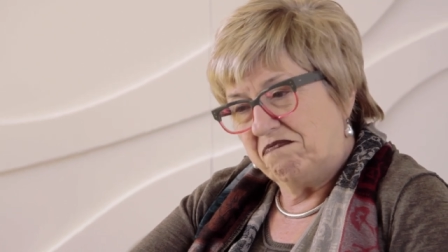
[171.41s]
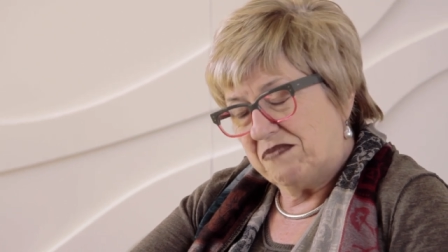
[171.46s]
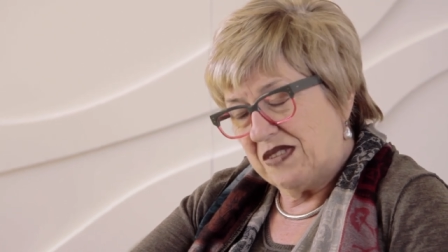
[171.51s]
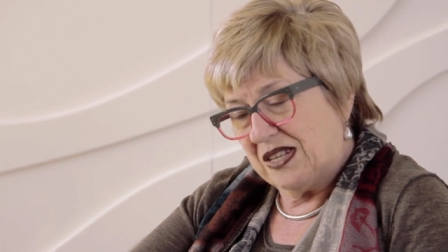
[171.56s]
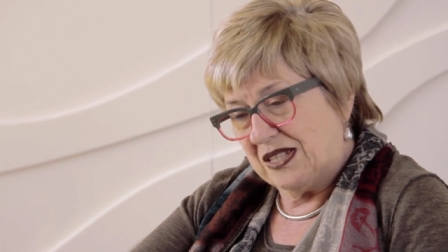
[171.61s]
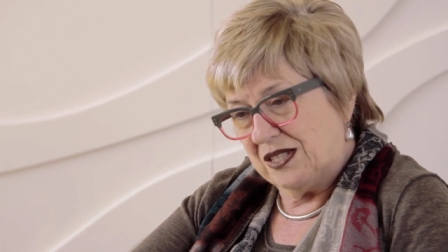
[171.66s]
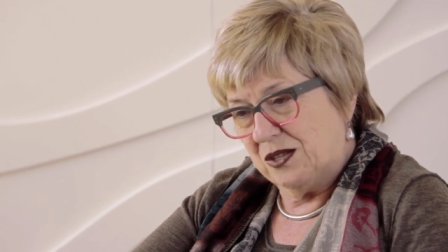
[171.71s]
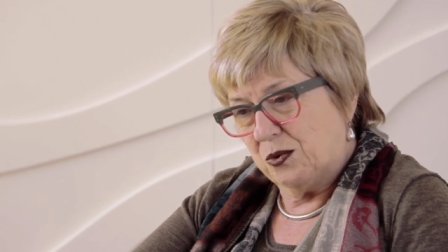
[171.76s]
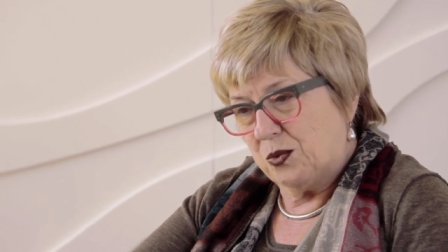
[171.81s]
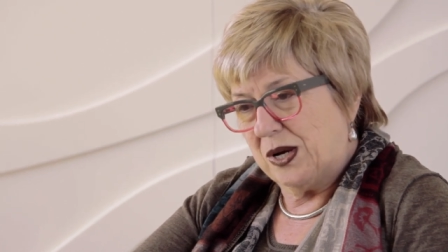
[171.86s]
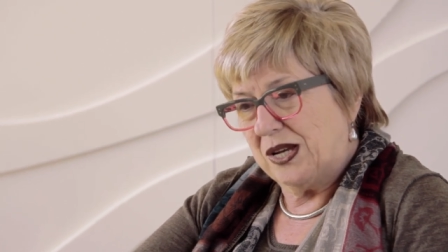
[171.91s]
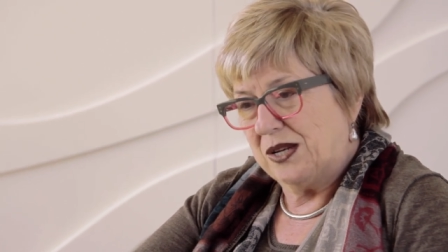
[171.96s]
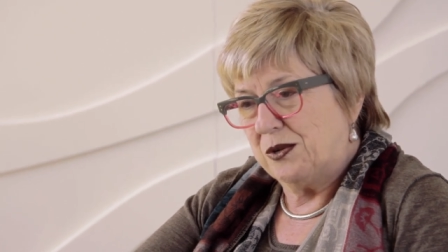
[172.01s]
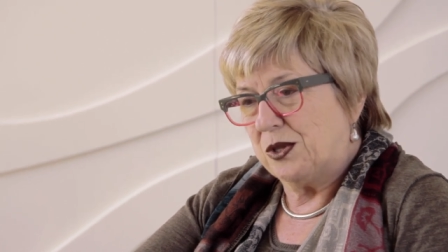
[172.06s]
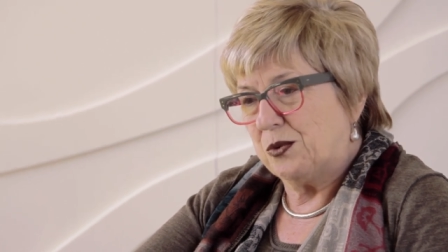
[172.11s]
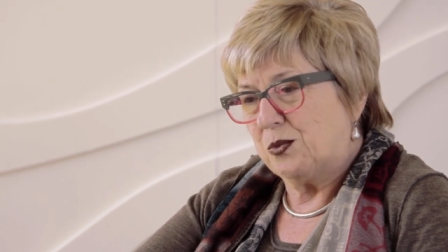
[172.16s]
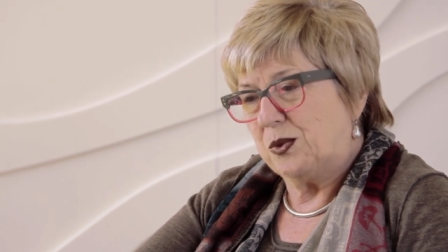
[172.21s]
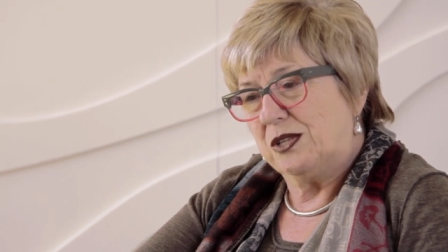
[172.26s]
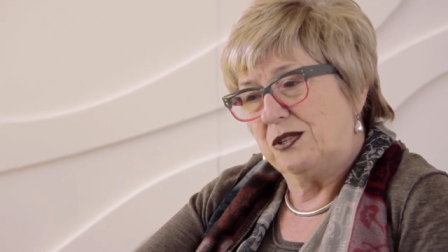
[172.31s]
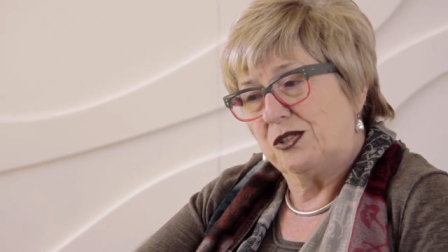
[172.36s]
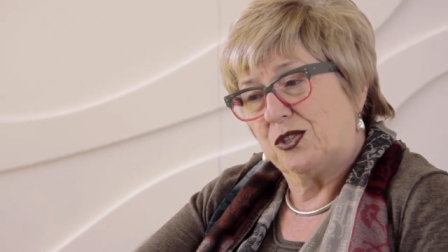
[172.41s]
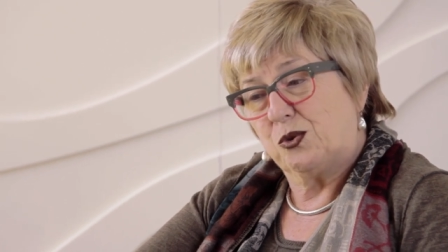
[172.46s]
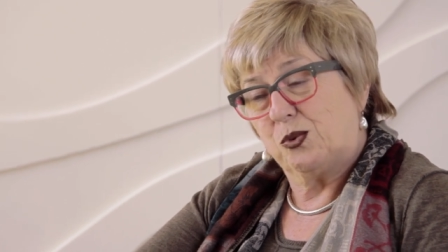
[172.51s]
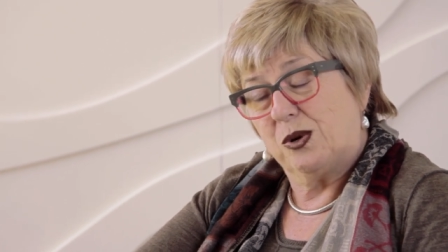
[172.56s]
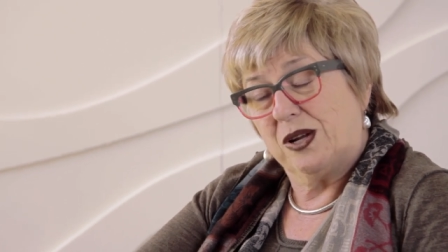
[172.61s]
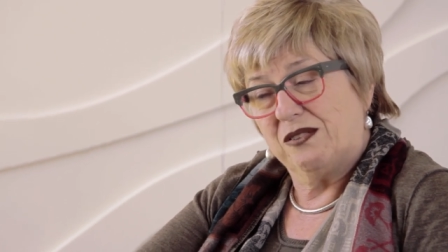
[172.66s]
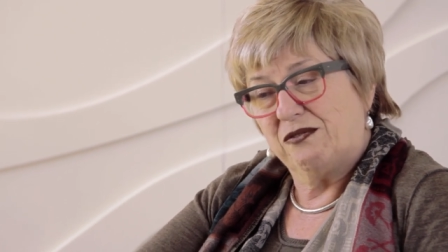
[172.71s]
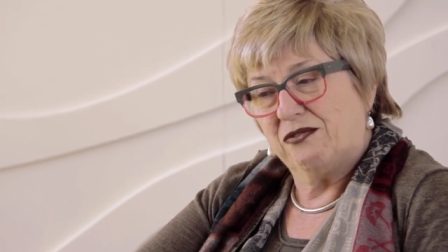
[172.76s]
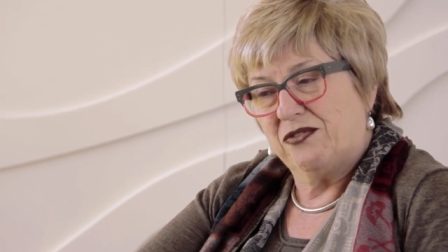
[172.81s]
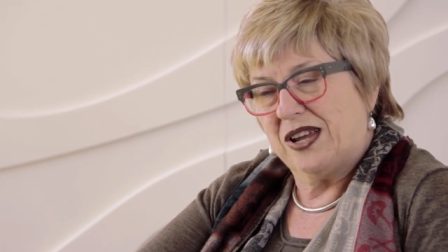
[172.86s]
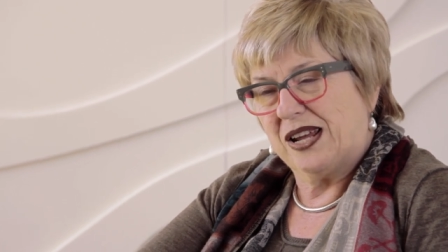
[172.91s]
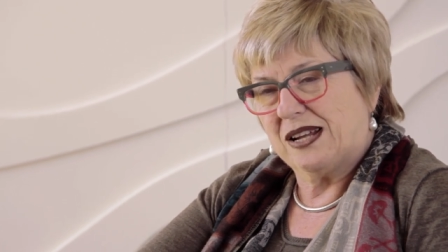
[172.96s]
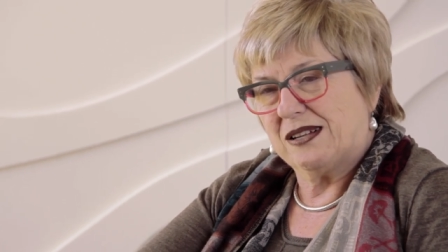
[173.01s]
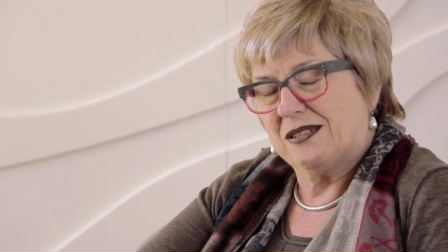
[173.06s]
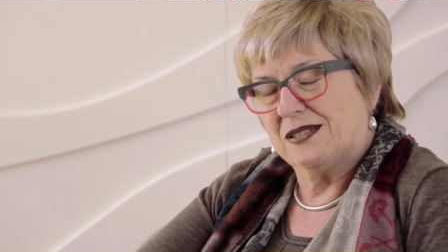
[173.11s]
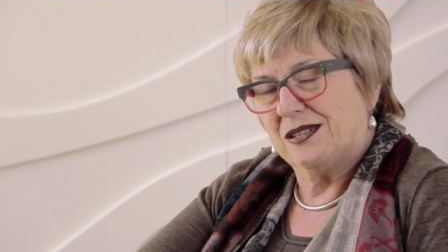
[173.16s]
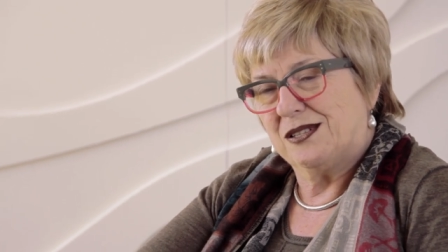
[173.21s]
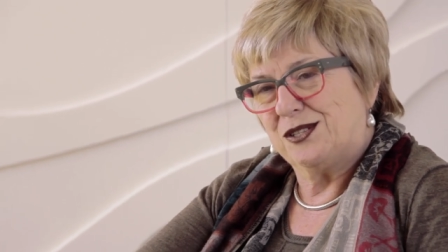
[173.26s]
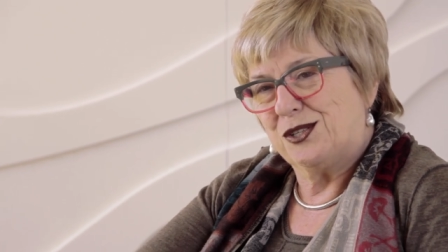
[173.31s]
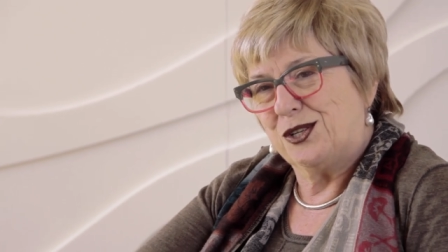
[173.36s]
in the way that we used to write
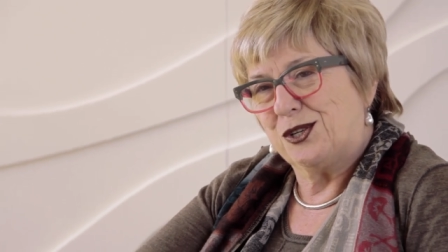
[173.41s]
faxes,